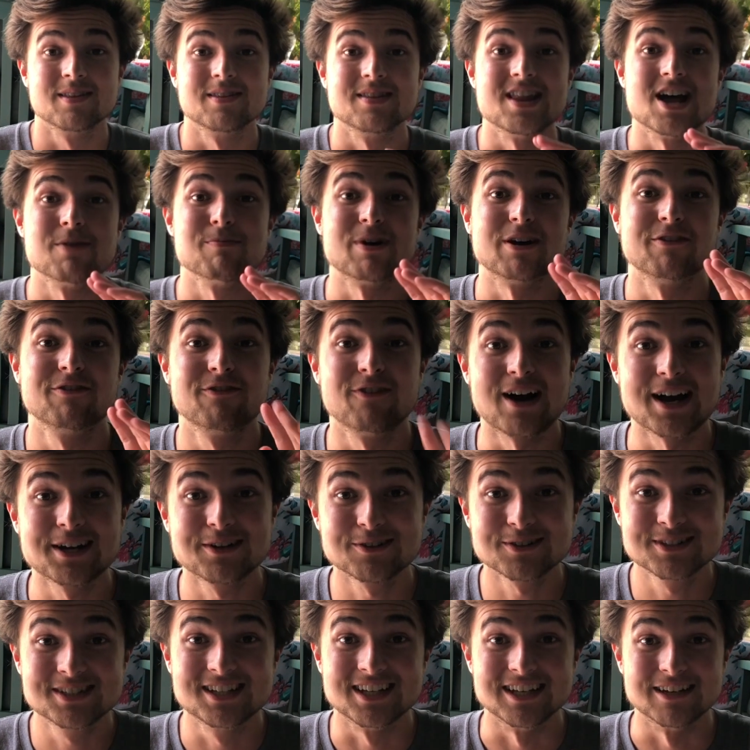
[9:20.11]
Now my
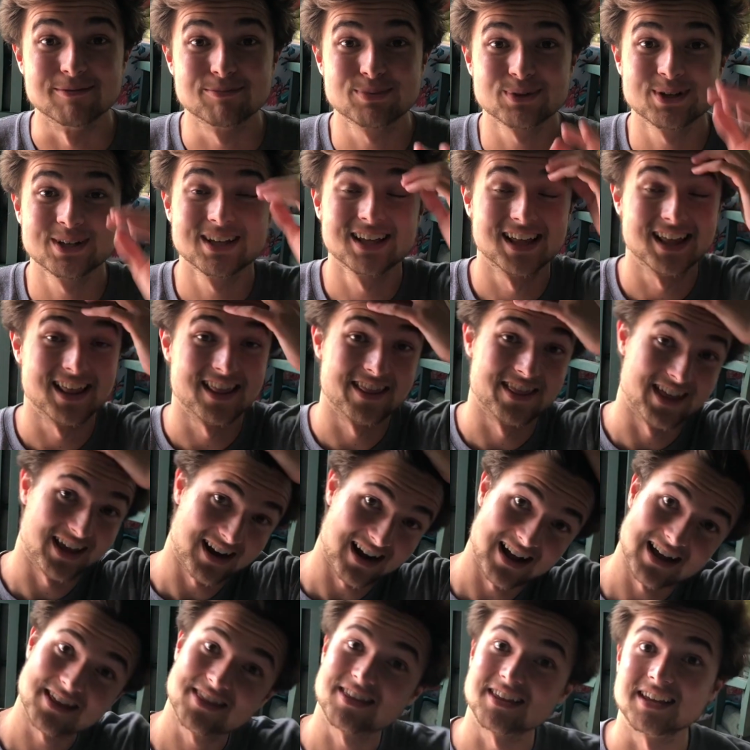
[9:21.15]
final tip
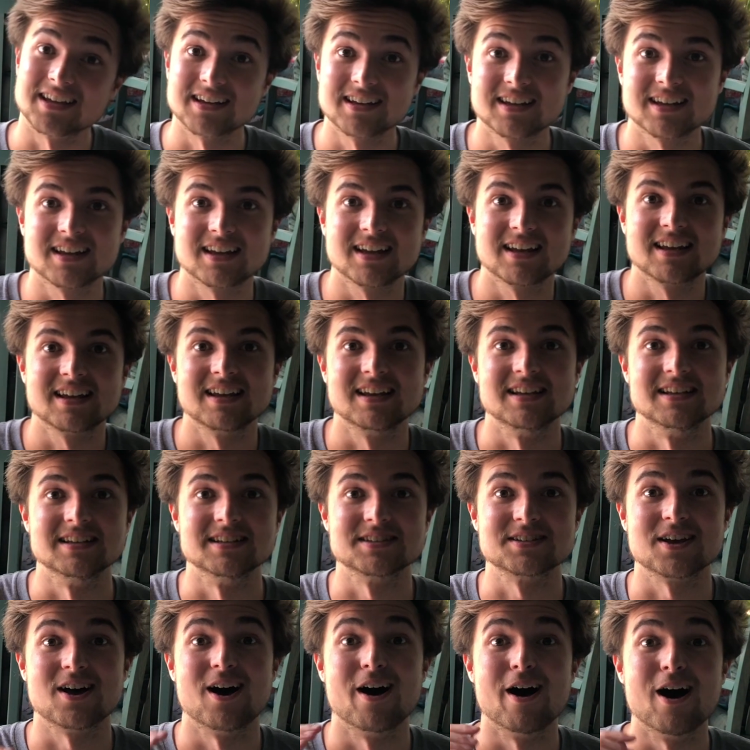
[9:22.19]
that I think
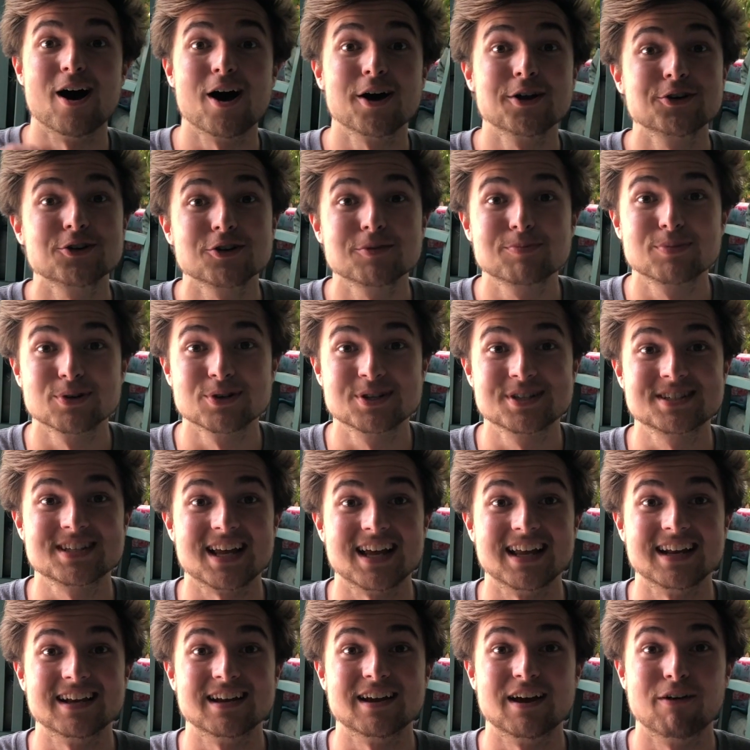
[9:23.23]
is
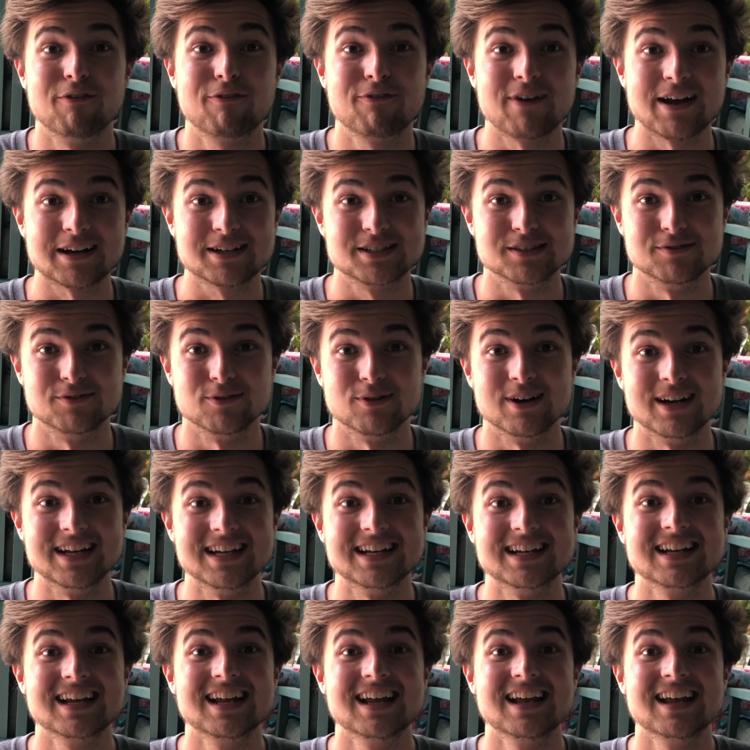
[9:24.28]
100% effective
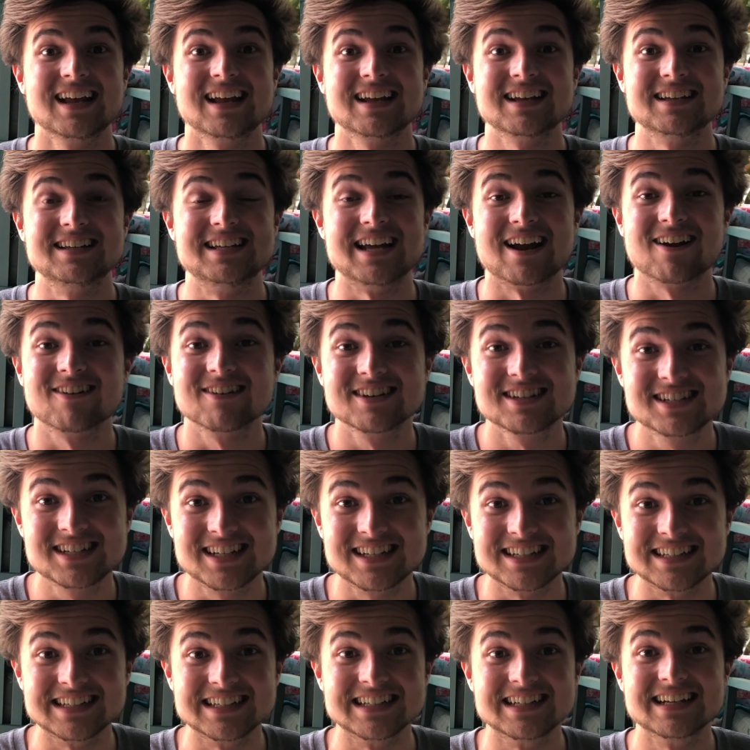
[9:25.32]
rate,
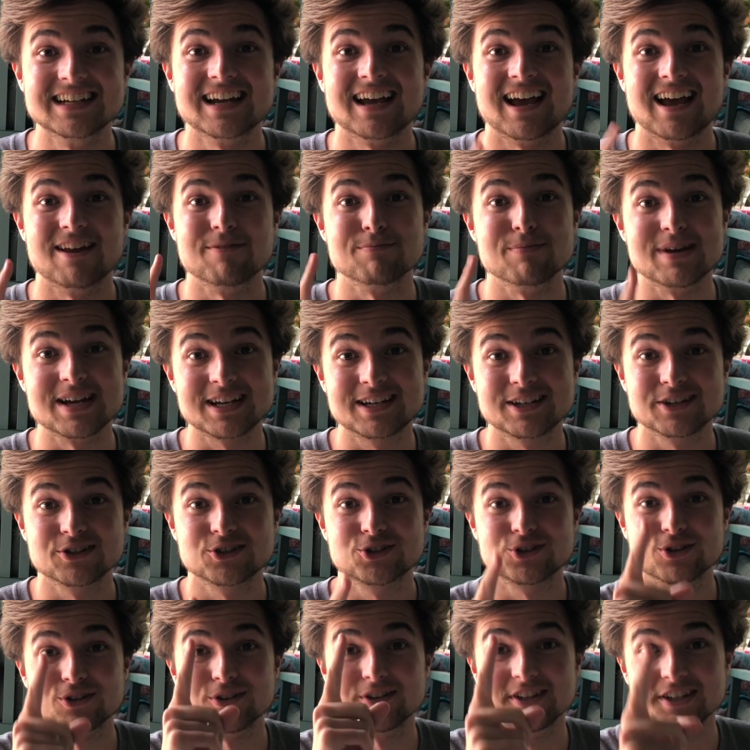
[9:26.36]
guaranteed at making
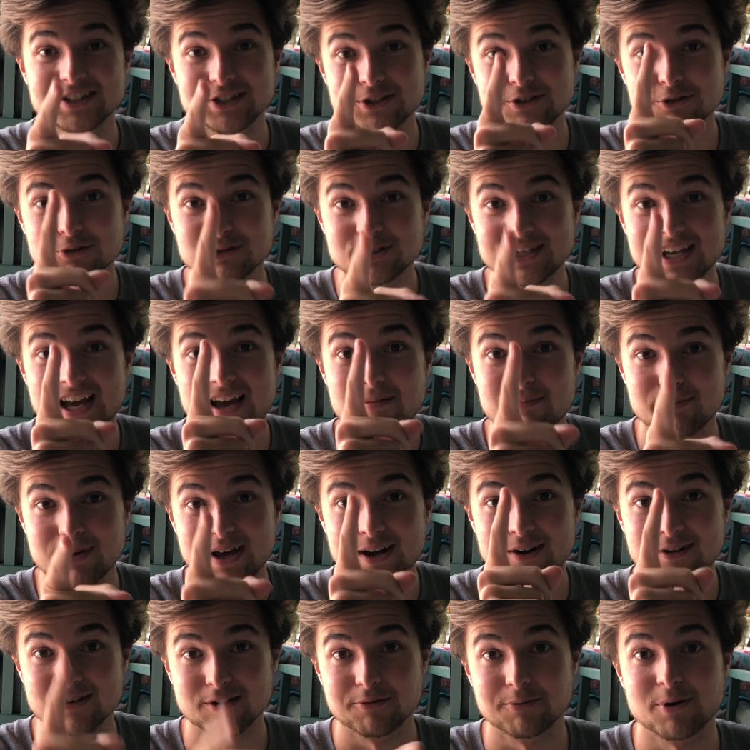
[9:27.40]
sure that you get
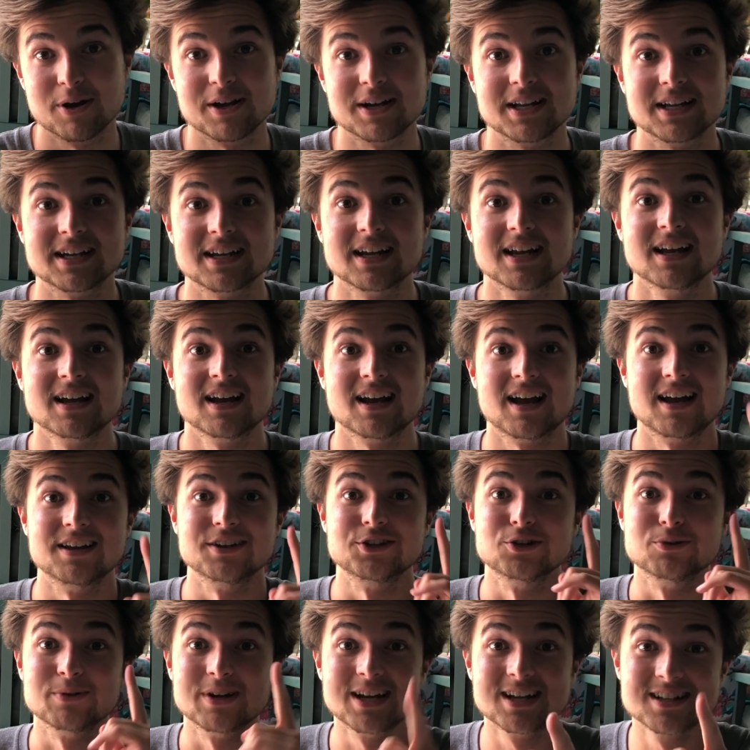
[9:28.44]
better at running
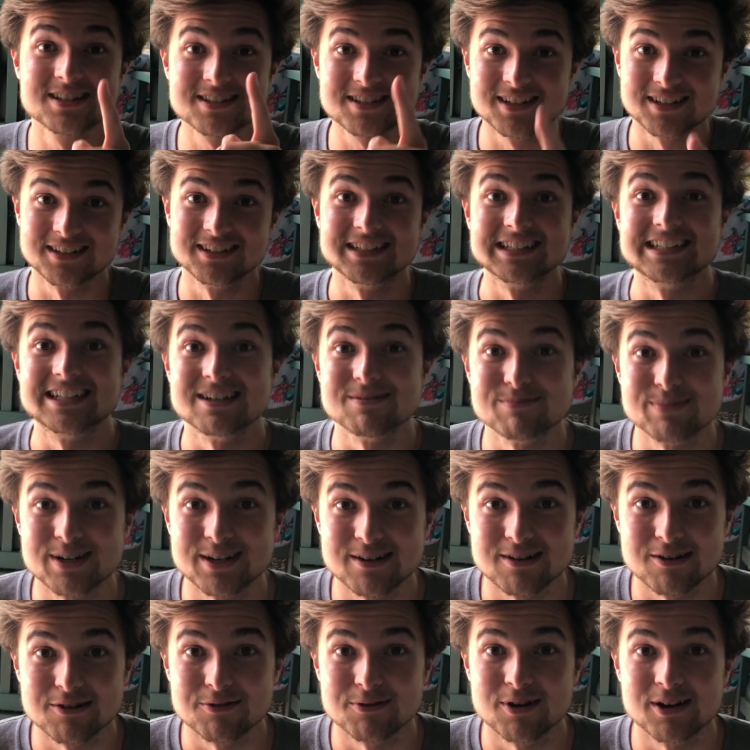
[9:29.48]
and you instantly get
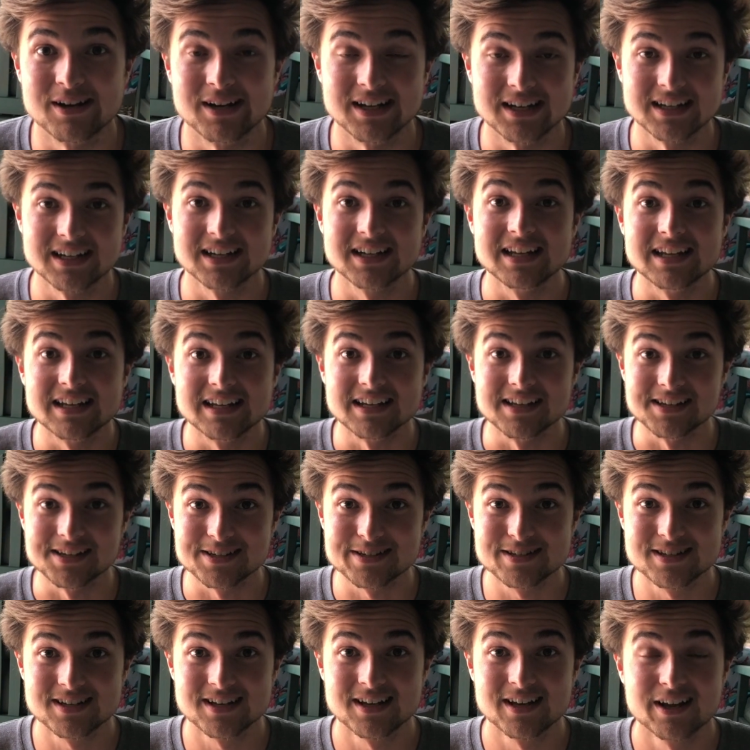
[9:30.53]
better at running,
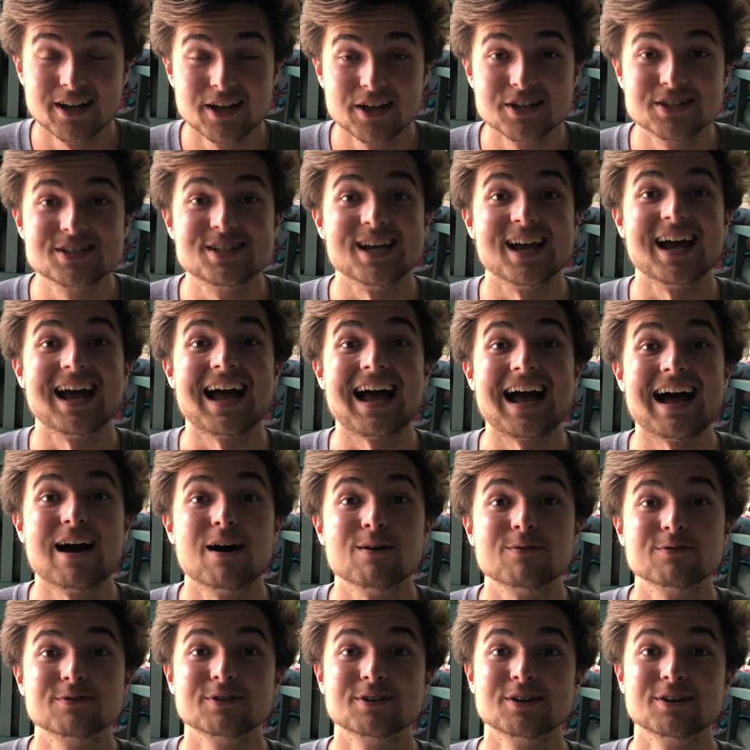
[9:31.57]
is to
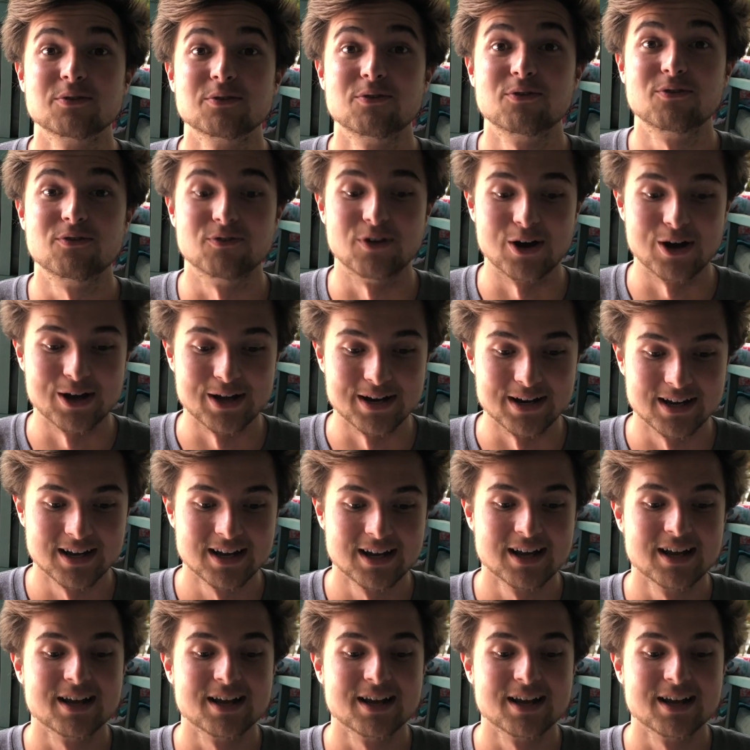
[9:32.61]
have fun.